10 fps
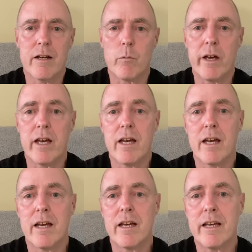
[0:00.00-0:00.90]

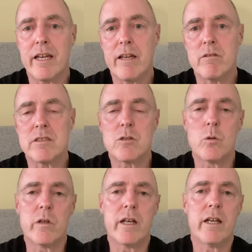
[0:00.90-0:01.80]
where he was
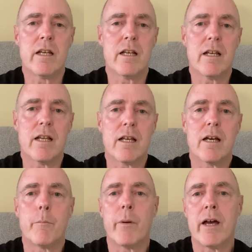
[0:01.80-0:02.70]
talking
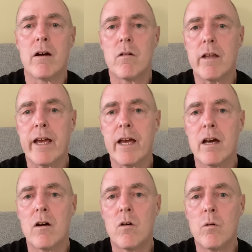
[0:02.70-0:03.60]
about
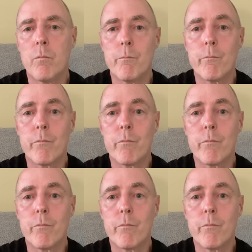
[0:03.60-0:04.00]
how